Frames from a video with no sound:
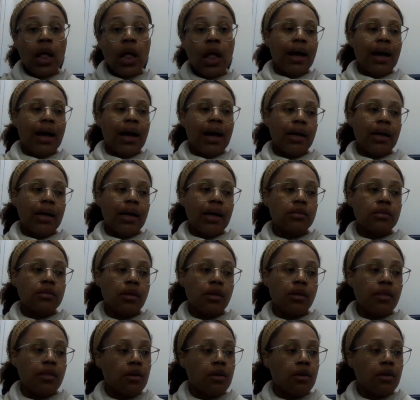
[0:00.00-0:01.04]
and
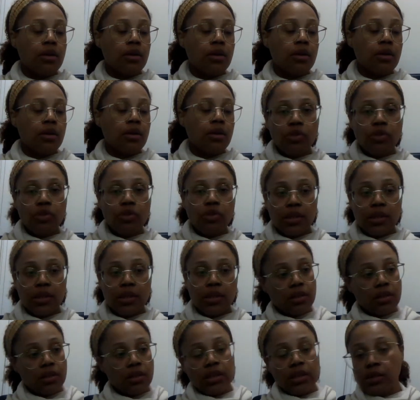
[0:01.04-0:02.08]
the contract
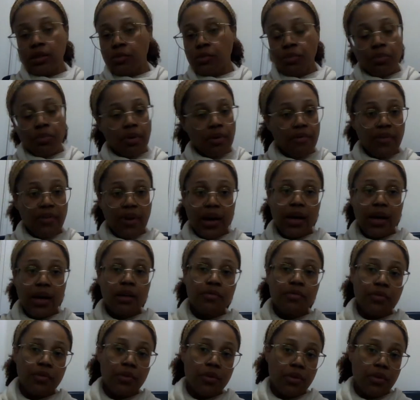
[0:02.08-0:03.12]
didn't provide
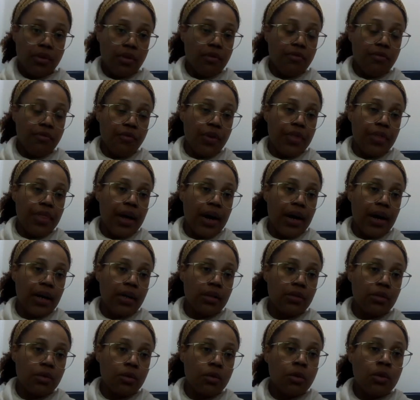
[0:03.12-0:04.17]
for
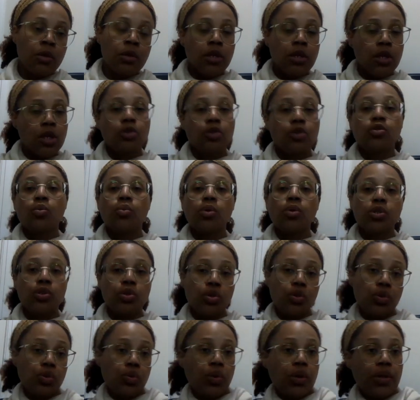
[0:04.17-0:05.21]
that. So what do
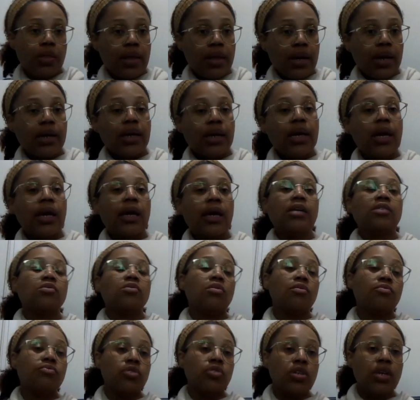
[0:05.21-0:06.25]
you do in that case?
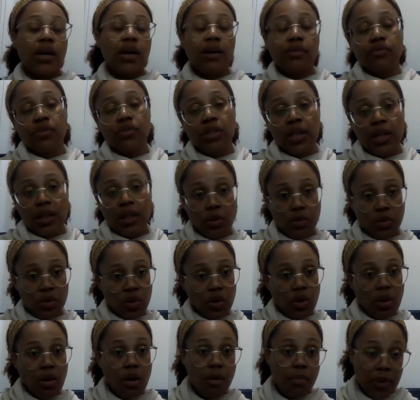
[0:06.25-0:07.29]
Often you have to then look
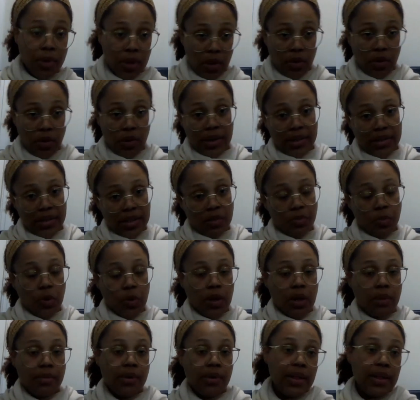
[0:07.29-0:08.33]
to common law, as I spoke
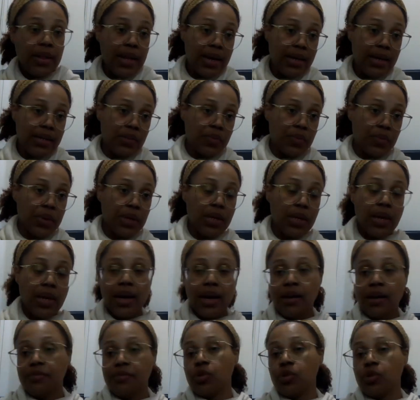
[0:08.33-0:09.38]
about last week. You
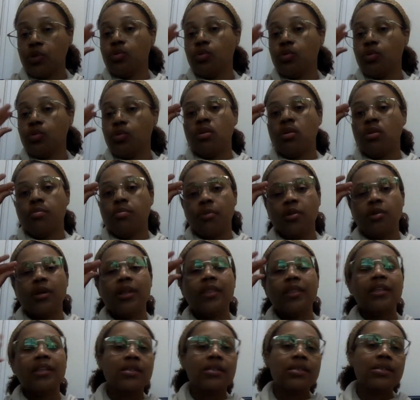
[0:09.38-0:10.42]
have to go to common law,
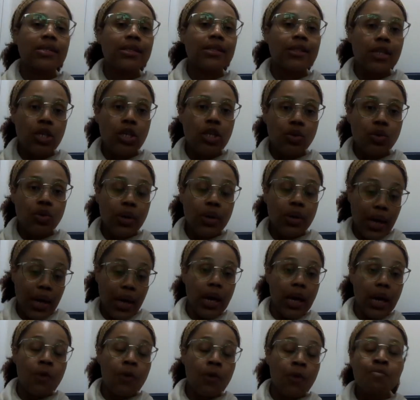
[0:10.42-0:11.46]
and this is in the
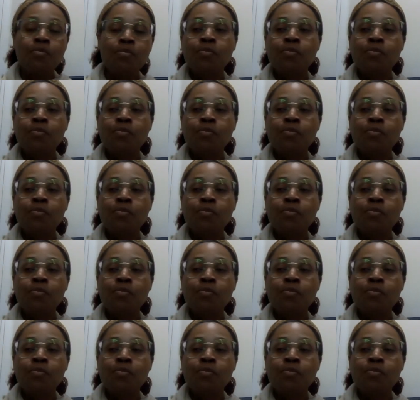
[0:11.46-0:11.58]
UK,